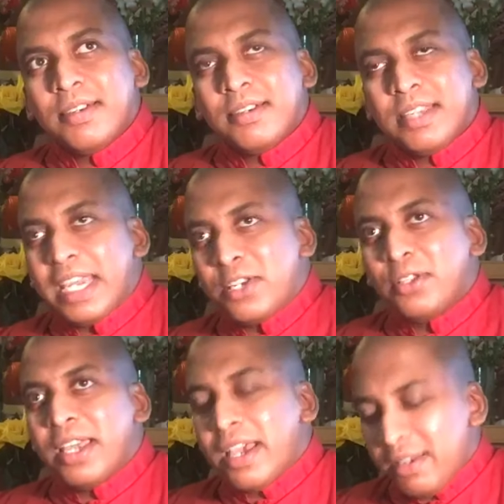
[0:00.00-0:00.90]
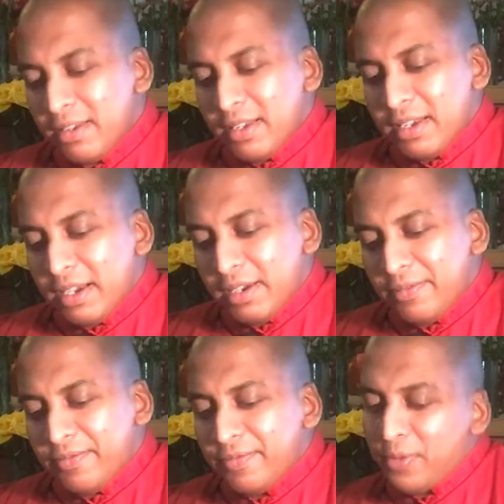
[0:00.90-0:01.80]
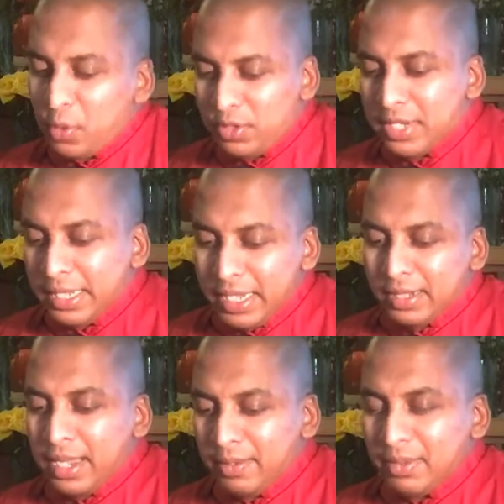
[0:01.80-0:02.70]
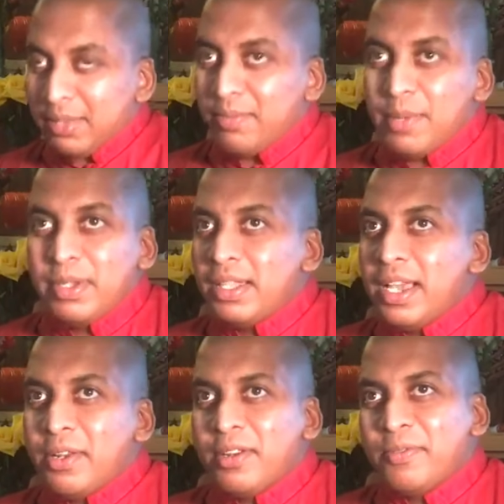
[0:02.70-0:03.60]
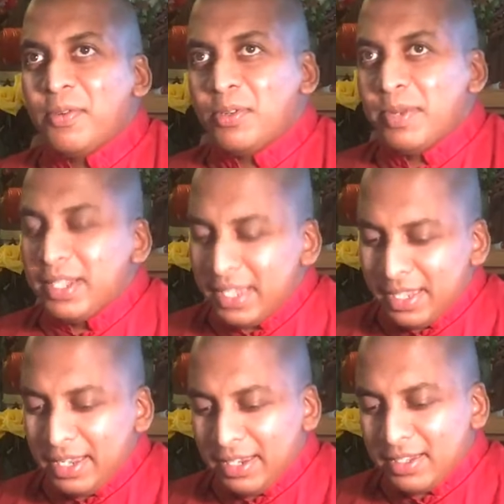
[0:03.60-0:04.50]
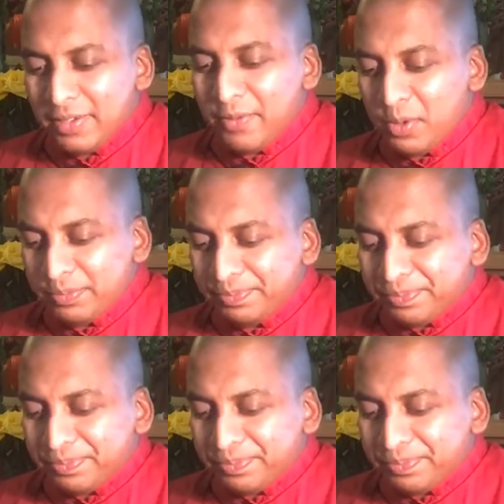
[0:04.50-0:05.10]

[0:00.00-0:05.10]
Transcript: dig into their faults, that they think maybe they are not fault, but they think it's a fault.